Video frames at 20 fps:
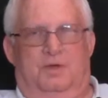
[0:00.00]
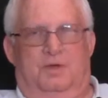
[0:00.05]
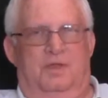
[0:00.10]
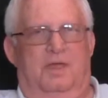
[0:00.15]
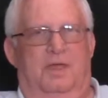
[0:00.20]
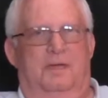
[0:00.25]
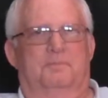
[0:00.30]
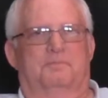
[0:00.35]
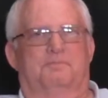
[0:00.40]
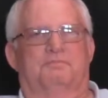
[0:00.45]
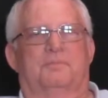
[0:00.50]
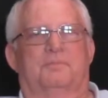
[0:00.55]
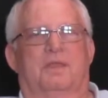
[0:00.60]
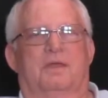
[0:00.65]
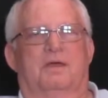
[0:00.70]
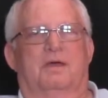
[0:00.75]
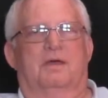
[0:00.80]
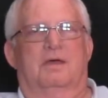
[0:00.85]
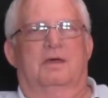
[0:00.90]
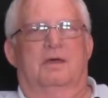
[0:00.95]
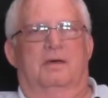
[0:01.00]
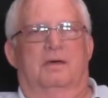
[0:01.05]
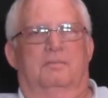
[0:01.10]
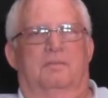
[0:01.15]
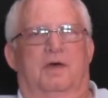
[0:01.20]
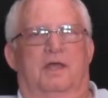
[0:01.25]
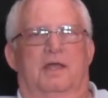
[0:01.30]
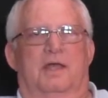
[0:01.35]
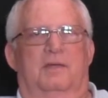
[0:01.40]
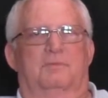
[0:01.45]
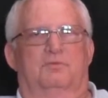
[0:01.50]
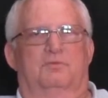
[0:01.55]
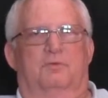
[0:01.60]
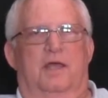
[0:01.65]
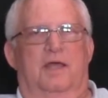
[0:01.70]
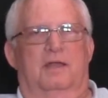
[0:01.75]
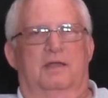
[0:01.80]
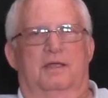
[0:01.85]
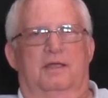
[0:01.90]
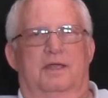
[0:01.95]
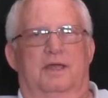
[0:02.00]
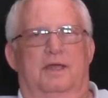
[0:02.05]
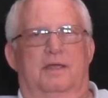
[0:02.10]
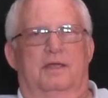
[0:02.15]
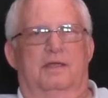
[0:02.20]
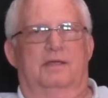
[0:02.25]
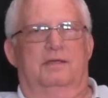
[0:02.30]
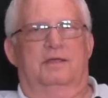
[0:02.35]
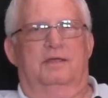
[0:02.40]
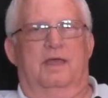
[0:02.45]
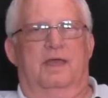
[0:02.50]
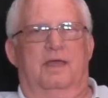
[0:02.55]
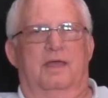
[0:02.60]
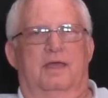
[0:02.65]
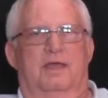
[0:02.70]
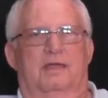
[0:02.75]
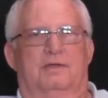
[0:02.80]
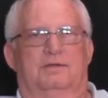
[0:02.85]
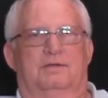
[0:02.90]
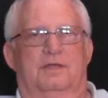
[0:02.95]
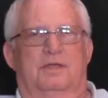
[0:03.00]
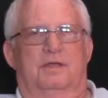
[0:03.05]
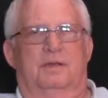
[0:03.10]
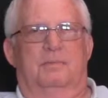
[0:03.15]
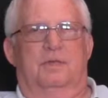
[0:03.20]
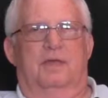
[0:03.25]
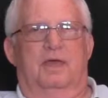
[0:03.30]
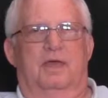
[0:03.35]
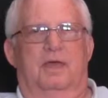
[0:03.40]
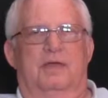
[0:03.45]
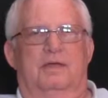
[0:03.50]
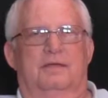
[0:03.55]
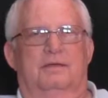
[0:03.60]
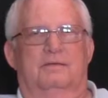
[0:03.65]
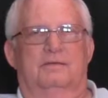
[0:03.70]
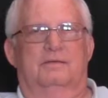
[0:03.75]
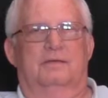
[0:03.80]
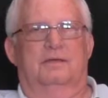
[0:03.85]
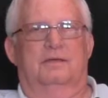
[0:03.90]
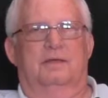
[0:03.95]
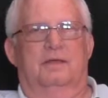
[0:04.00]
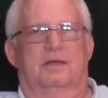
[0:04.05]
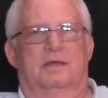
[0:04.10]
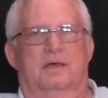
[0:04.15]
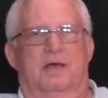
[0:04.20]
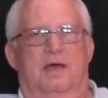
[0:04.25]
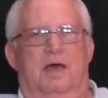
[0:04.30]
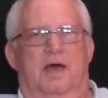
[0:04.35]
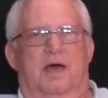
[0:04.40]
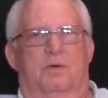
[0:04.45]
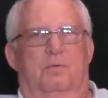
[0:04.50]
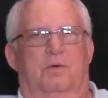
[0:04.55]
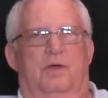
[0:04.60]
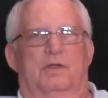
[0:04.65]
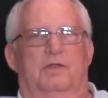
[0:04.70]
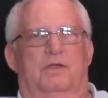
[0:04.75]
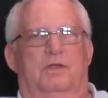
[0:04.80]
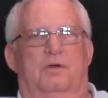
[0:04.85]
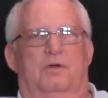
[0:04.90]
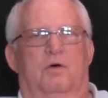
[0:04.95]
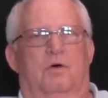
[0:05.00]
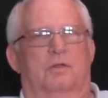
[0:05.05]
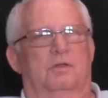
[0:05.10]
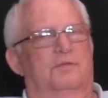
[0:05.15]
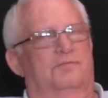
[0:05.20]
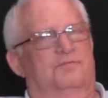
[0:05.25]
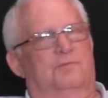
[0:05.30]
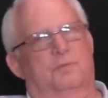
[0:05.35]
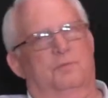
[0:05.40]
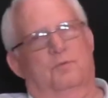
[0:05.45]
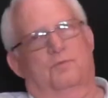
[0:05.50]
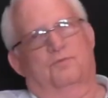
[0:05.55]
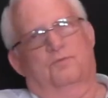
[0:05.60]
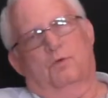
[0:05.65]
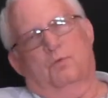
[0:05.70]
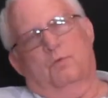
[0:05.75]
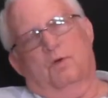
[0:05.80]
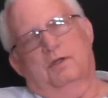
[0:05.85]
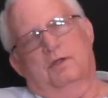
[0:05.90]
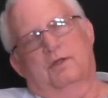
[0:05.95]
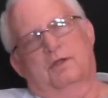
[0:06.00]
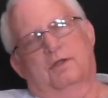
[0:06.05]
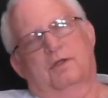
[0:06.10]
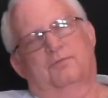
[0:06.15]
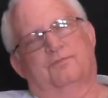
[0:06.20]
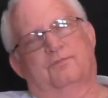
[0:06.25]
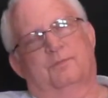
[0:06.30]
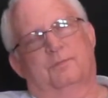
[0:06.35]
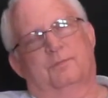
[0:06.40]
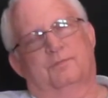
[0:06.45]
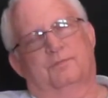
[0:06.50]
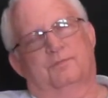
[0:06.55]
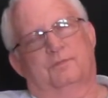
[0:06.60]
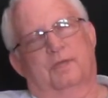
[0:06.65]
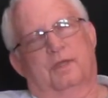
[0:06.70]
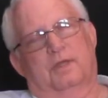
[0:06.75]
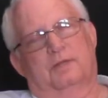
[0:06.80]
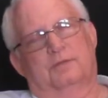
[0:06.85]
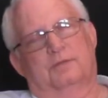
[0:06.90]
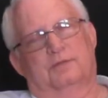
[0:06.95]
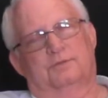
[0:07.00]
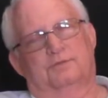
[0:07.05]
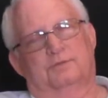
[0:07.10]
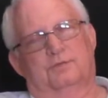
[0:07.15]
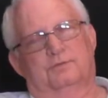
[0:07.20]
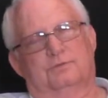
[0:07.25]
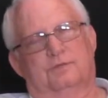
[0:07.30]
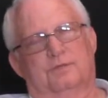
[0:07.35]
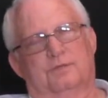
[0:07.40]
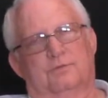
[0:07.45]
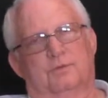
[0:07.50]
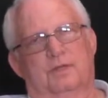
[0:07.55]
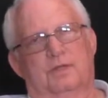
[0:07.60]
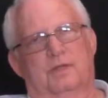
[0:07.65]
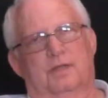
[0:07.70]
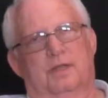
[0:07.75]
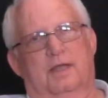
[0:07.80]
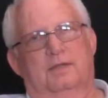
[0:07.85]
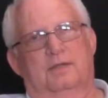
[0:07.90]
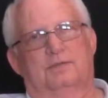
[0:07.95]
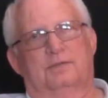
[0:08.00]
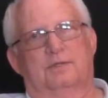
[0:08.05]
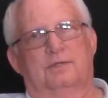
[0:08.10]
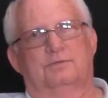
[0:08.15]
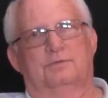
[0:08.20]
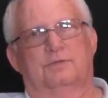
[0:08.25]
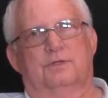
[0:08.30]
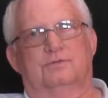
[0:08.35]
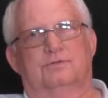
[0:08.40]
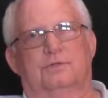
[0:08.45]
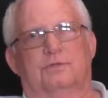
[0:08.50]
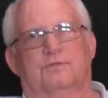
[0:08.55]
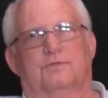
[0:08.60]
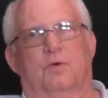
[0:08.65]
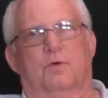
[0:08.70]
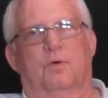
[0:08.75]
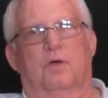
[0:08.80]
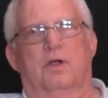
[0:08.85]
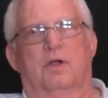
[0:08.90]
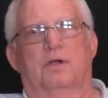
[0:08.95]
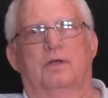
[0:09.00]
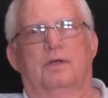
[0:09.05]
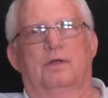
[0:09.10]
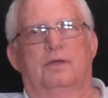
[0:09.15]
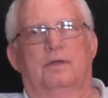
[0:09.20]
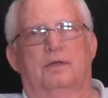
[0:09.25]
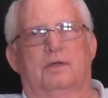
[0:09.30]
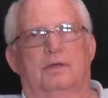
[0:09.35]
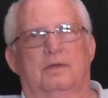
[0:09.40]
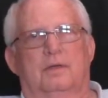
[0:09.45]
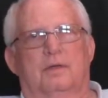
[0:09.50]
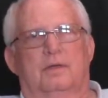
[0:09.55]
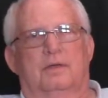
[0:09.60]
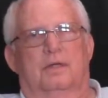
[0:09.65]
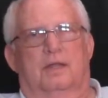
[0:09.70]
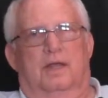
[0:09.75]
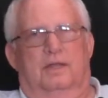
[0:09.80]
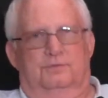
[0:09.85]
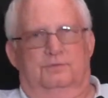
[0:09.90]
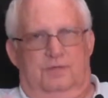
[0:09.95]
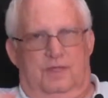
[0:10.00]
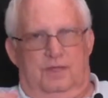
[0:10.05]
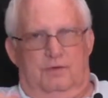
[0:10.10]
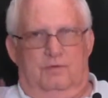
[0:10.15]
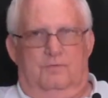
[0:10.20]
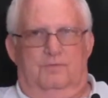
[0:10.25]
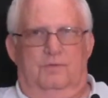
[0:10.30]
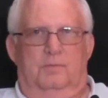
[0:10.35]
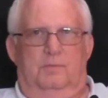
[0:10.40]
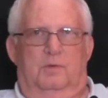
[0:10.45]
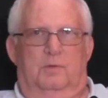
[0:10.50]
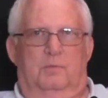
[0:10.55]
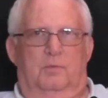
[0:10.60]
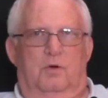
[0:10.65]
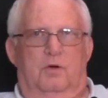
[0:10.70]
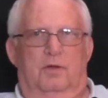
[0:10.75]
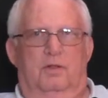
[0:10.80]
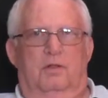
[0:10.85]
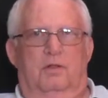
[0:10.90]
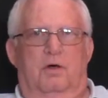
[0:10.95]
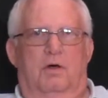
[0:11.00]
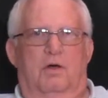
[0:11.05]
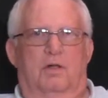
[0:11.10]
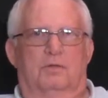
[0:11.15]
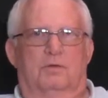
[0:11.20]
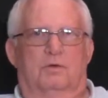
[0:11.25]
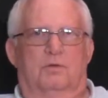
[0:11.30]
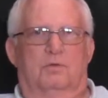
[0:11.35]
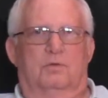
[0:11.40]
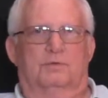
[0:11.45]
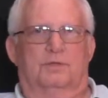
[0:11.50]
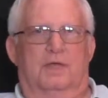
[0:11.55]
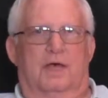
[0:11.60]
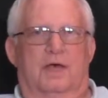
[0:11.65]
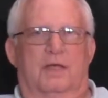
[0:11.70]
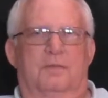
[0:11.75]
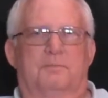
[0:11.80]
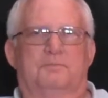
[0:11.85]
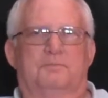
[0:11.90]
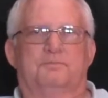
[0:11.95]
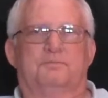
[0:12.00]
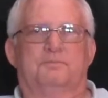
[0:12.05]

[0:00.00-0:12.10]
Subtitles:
Okay. My name is Randy Kaeding, K8TMK. I went here only for 1 year, from 1963 to 1964. I stayed over in Memorial Hall the whole time.